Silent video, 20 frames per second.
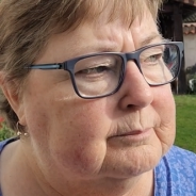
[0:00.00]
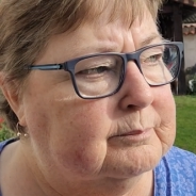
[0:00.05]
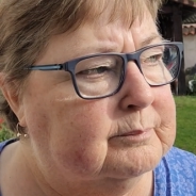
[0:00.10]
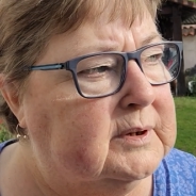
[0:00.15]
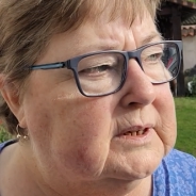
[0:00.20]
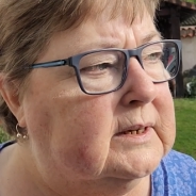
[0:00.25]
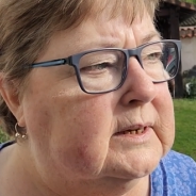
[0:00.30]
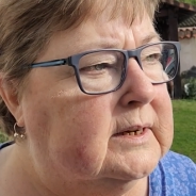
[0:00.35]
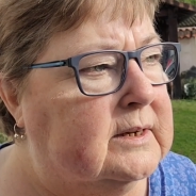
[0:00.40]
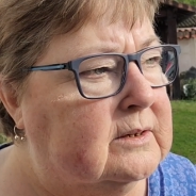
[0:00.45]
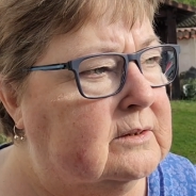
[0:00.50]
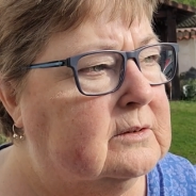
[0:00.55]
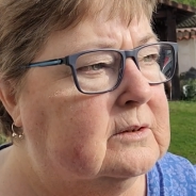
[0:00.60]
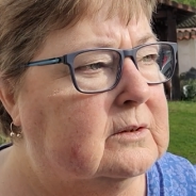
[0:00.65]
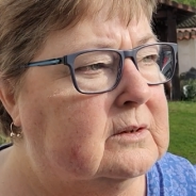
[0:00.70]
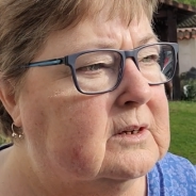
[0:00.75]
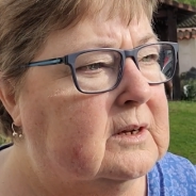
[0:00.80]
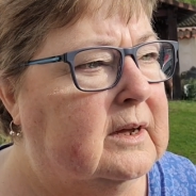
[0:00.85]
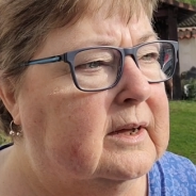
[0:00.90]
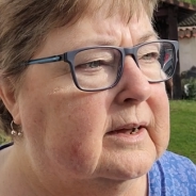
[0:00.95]
But yeah, it's
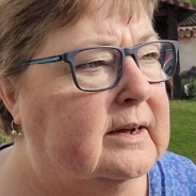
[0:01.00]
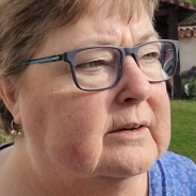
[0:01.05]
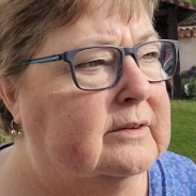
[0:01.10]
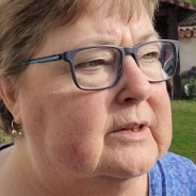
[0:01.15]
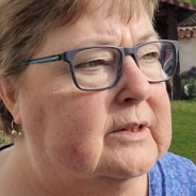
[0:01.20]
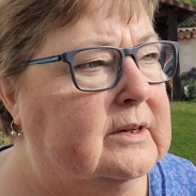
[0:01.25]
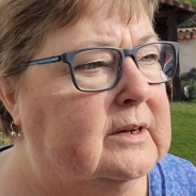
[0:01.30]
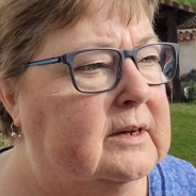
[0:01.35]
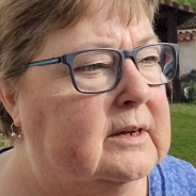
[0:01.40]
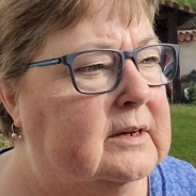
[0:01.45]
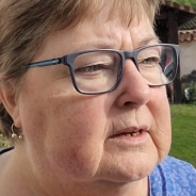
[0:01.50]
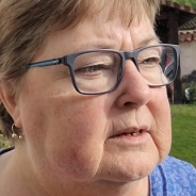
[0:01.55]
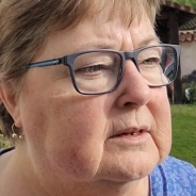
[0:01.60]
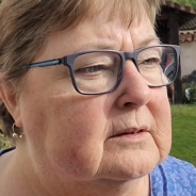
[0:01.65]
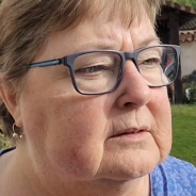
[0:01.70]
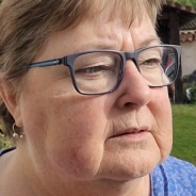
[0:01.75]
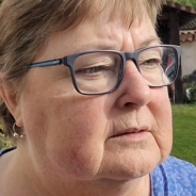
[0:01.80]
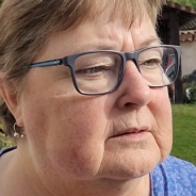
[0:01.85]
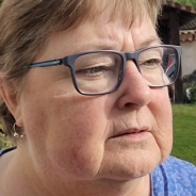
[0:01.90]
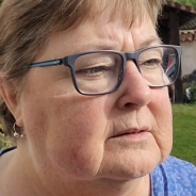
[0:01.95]
good to get out in the air.
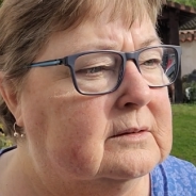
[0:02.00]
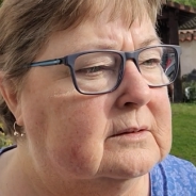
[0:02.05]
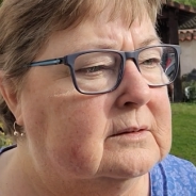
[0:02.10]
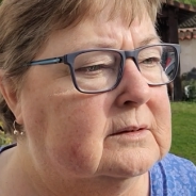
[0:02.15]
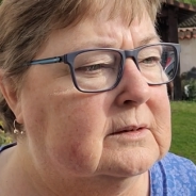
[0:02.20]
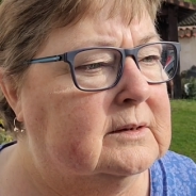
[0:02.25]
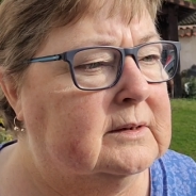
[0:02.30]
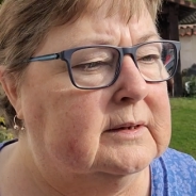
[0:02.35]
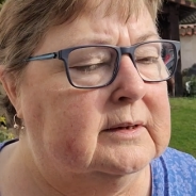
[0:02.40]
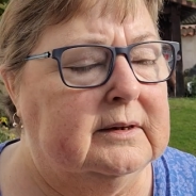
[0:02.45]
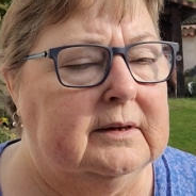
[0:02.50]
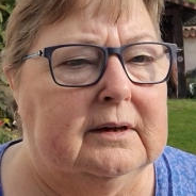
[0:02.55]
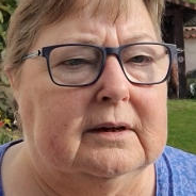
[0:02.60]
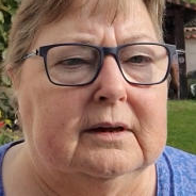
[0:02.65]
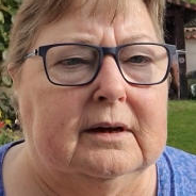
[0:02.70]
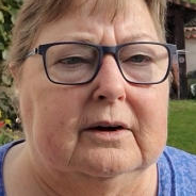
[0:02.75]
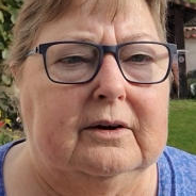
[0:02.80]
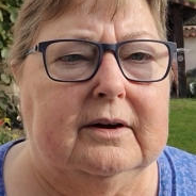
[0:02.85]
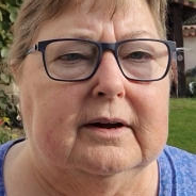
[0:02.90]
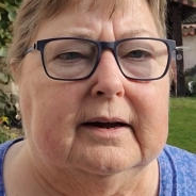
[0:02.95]

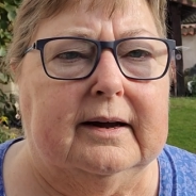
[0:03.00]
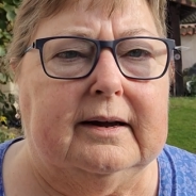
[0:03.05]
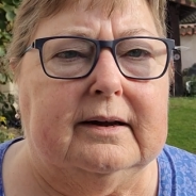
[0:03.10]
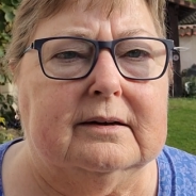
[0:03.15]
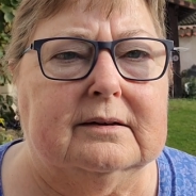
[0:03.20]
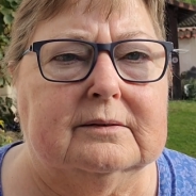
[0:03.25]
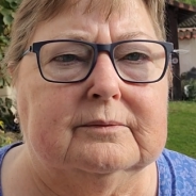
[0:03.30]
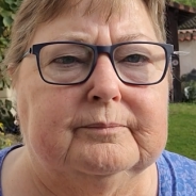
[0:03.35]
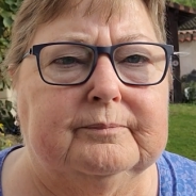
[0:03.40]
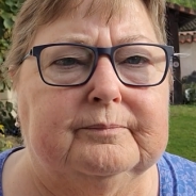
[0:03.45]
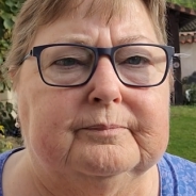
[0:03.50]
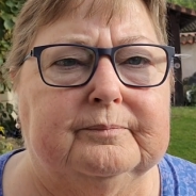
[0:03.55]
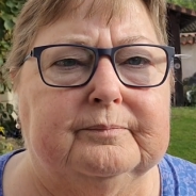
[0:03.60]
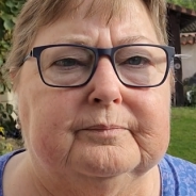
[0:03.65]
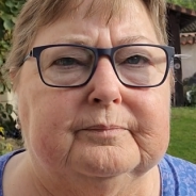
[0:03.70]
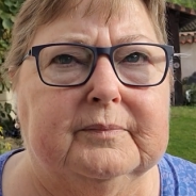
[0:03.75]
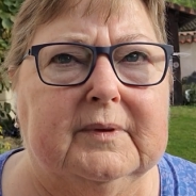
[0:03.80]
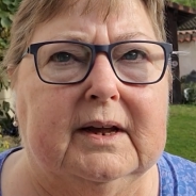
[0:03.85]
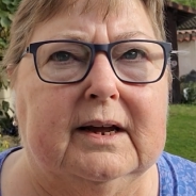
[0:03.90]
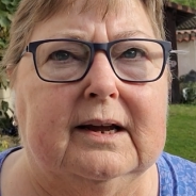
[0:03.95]
Okay,
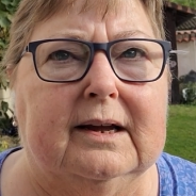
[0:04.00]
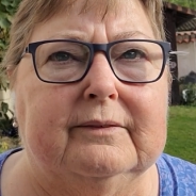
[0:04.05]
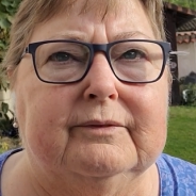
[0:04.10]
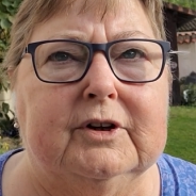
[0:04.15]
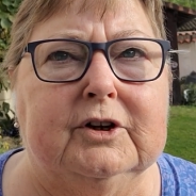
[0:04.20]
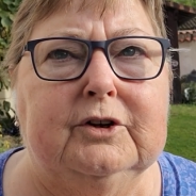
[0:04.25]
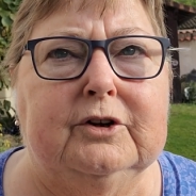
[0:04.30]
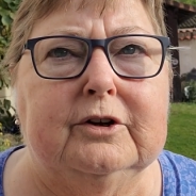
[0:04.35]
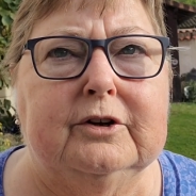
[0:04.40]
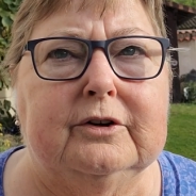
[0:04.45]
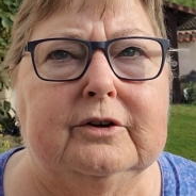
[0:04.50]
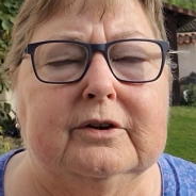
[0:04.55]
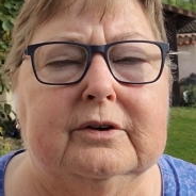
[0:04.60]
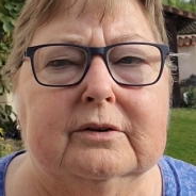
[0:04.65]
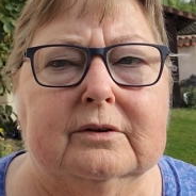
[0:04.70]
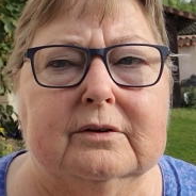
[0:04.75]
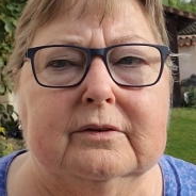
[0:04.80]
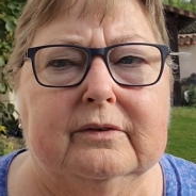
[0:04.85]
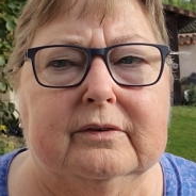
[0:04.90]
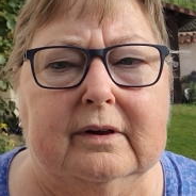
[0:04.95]
have a good
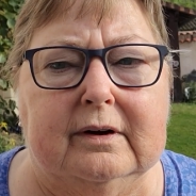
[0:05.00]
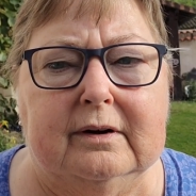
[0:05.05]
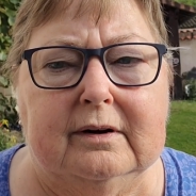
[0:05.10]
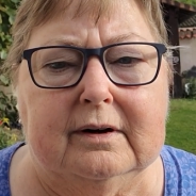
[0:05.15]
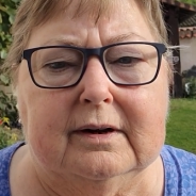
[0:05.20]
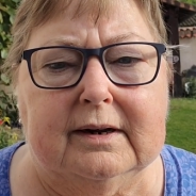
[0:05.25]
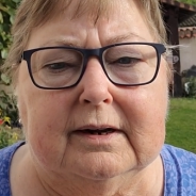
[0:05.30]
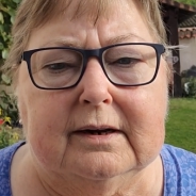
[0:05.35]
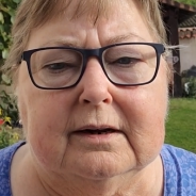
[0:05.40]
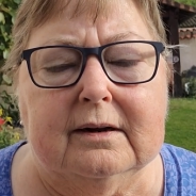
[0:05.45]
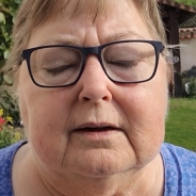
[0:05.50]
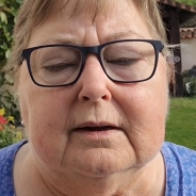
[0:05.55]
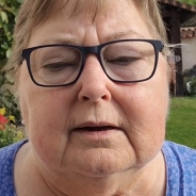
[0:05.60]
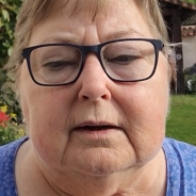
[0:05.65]
Sunday.